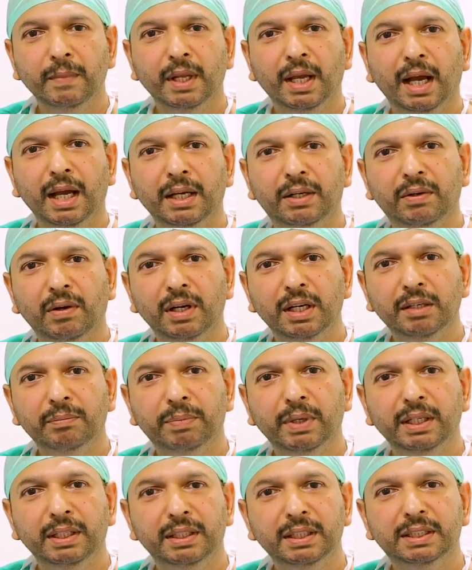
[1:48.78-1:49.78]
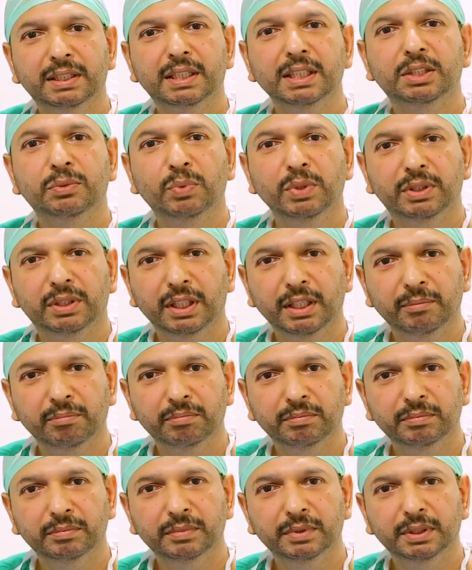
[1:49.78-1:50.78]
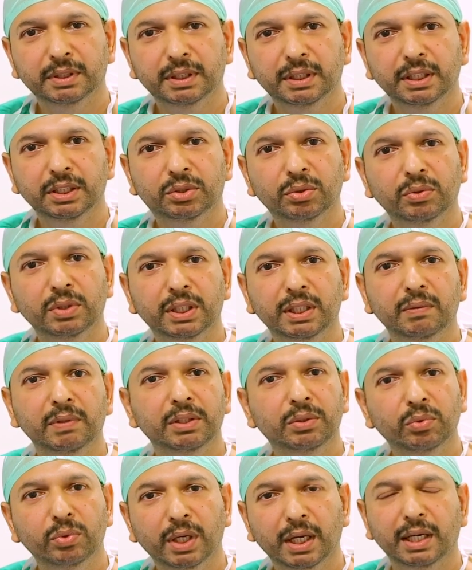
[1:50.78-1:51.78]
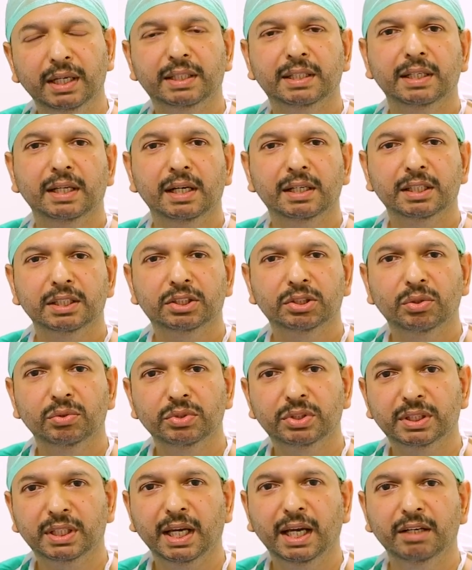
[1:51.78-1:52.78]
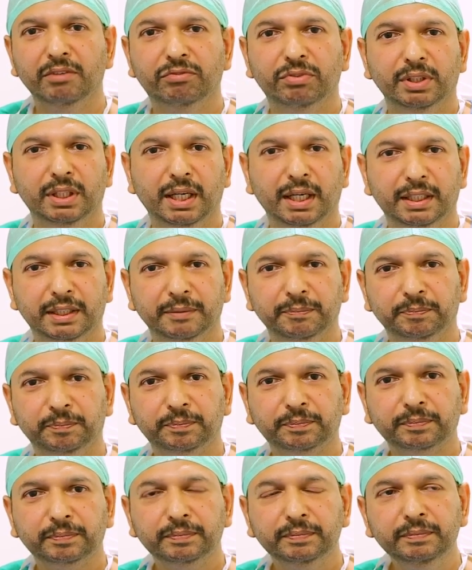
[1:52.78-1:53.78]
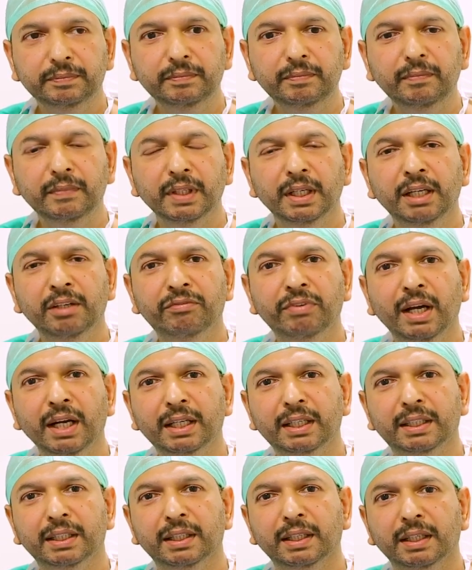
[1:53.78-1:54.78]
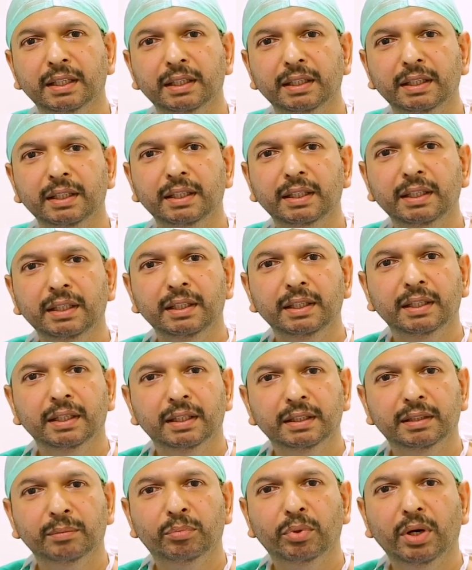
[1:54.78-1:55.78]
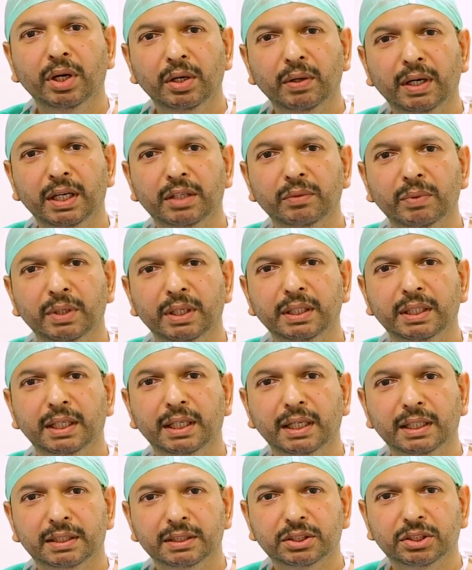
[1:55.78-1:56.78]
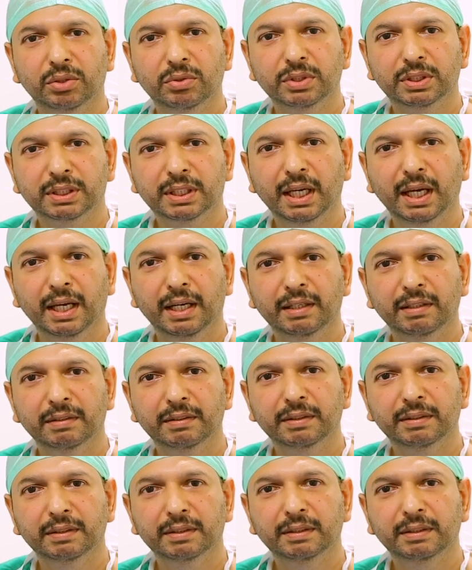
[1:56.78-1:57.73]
I called up and discussed with him. He told he will do an ultrasound scan for that. In fact, the boy underwent an ultrasound scan.